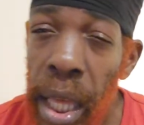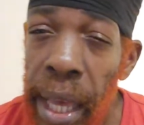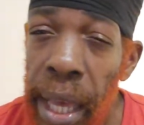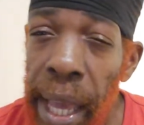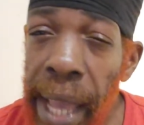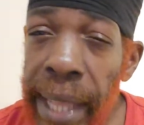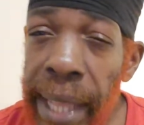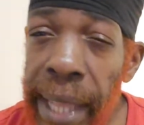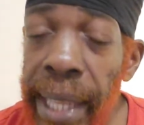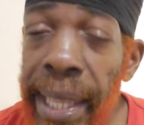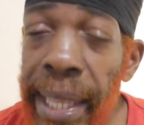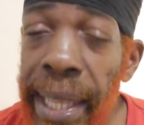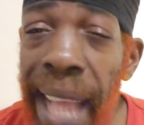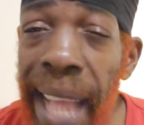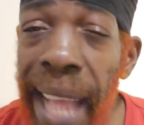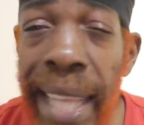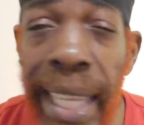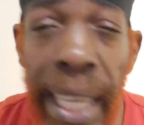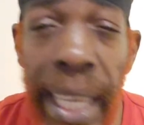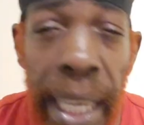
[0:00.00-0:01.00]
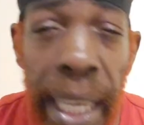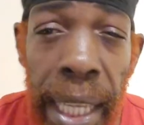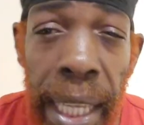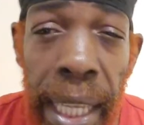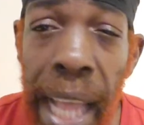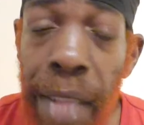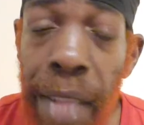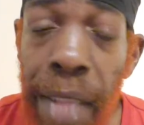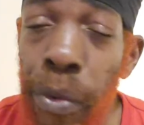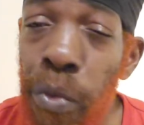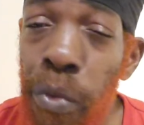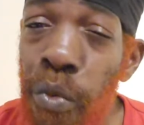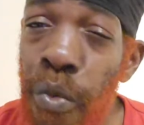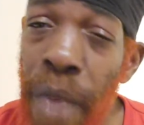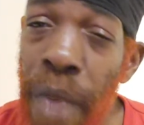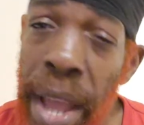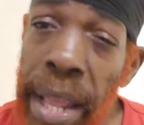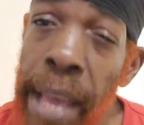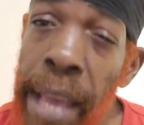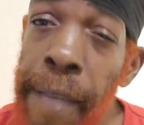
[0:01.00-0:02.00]
it is not he that
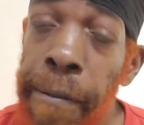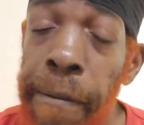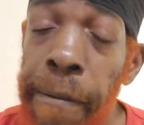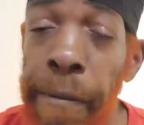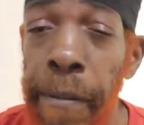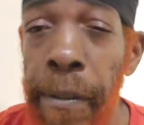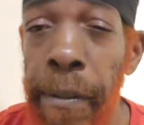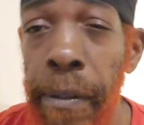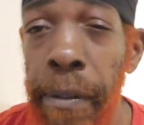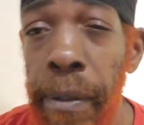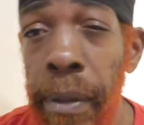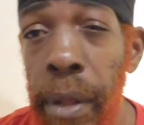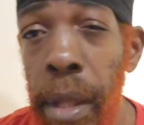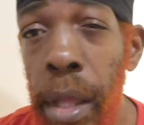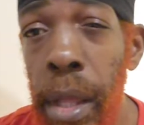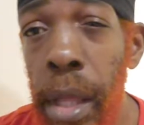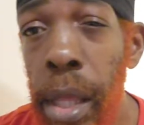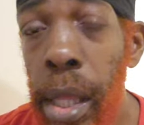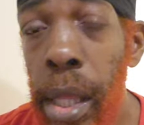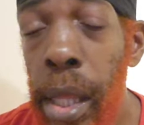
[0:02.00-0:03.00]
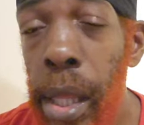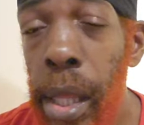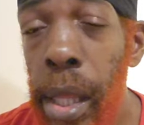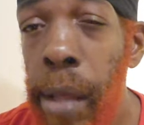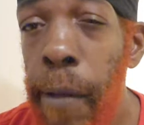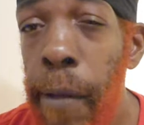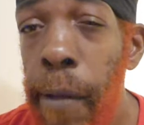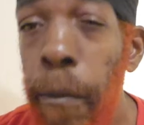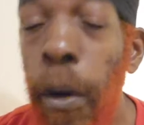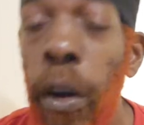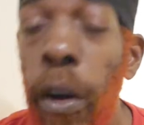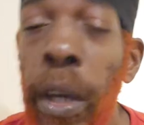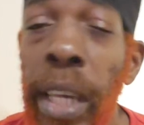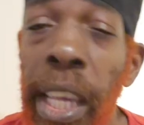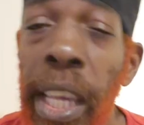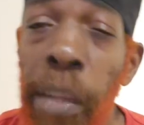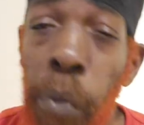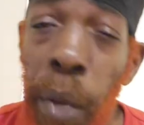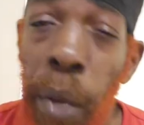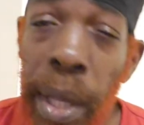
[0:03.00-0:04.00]
runneth,
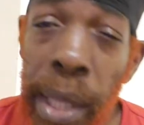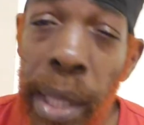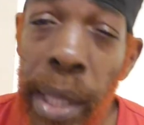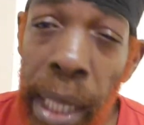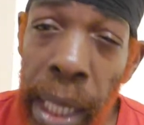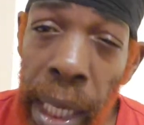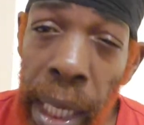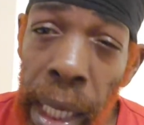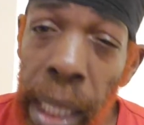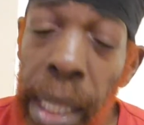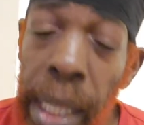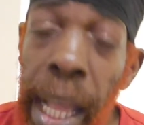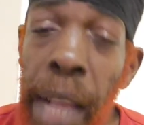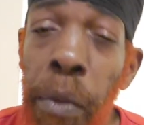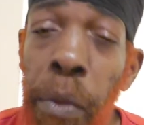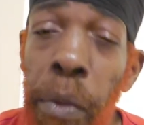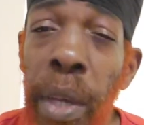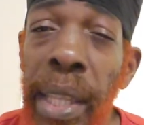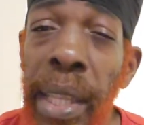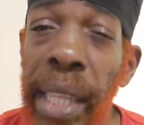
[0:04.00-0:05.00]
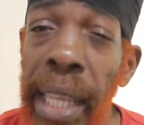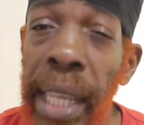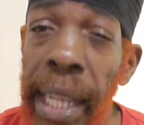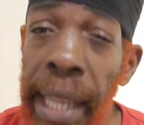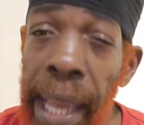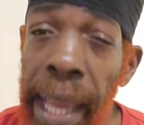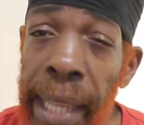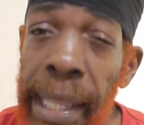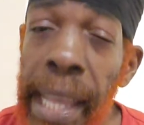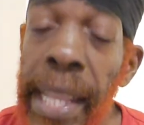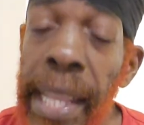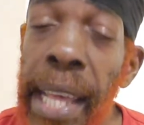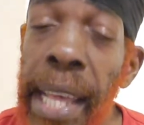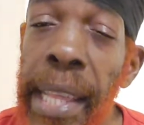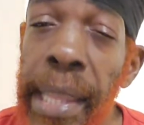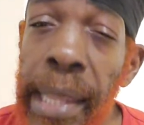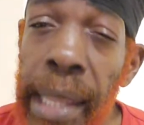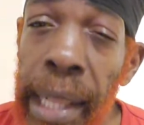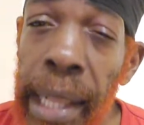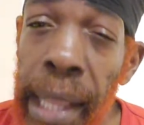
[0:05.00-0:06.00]
but it was he that was elected
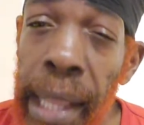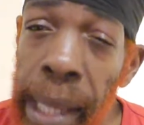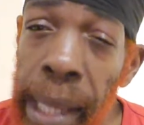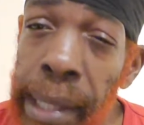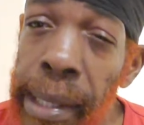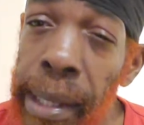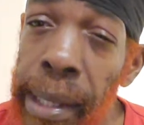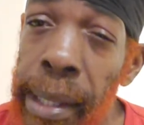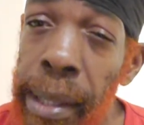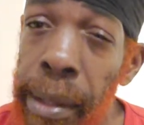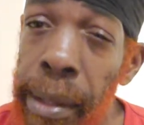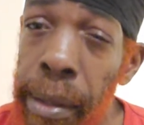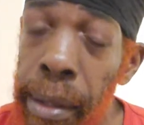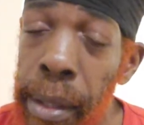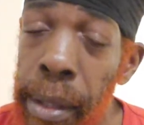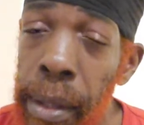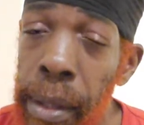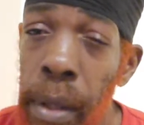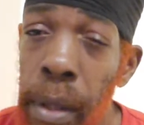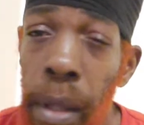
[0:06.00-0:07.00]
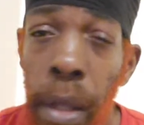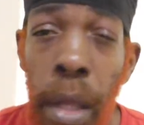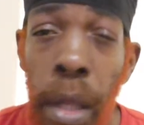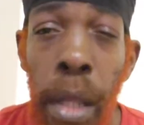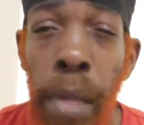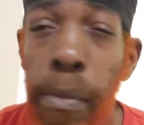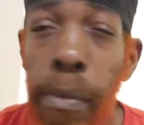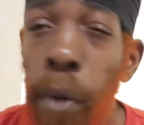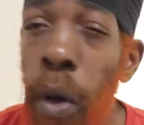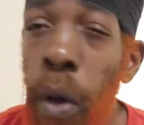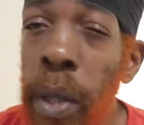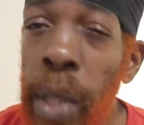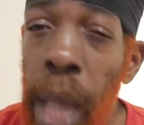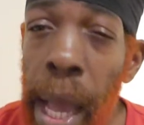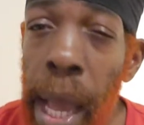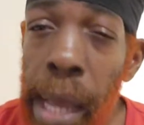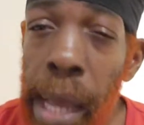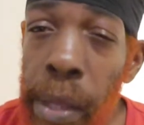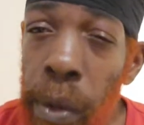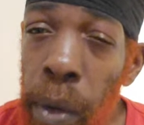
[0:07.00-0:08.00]
and selected. Most
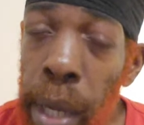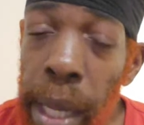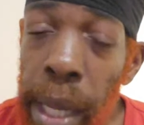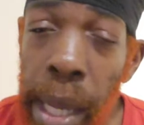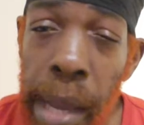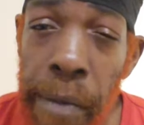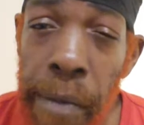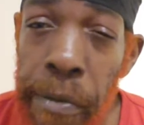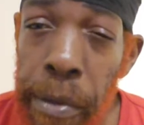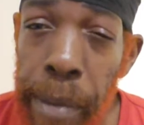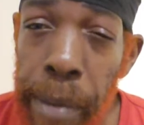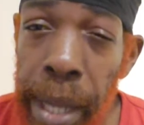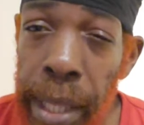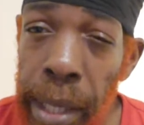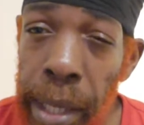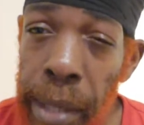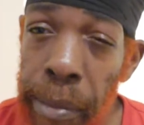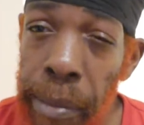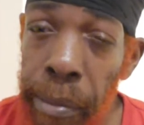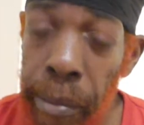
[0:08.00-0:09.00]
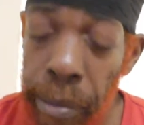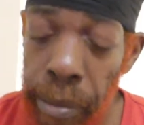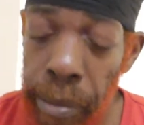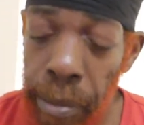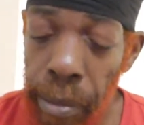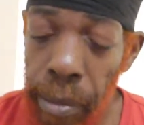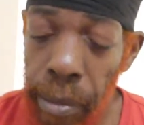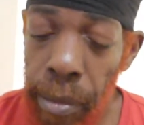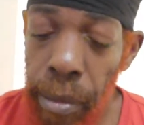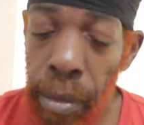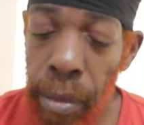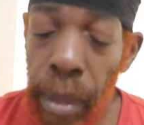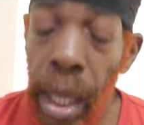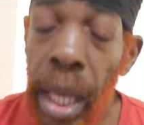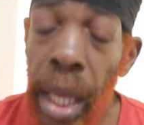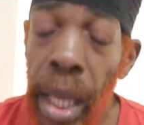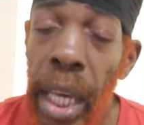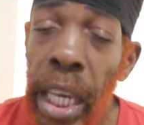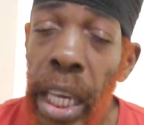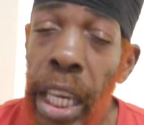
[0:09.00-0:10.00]
High know everybody.
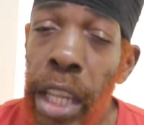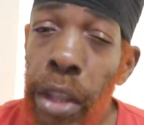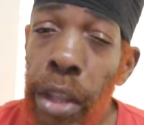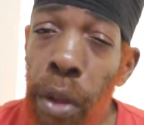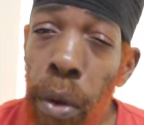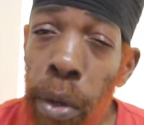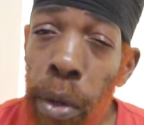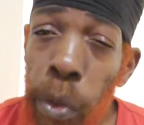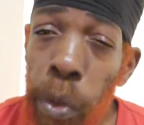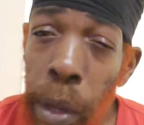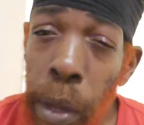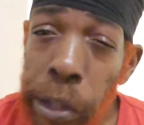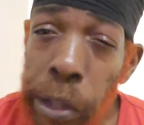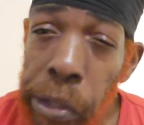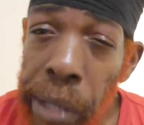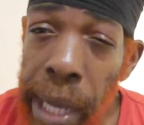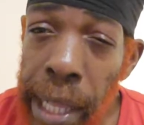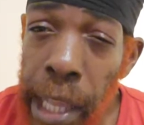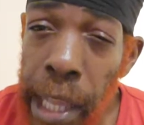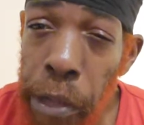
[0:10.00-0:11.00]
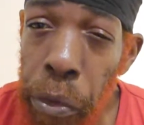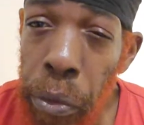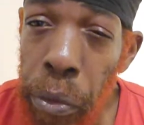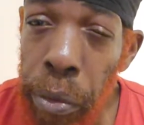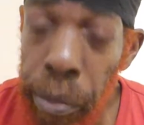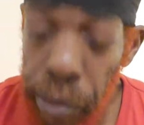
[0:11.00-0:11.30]
He knows what you're gonna do.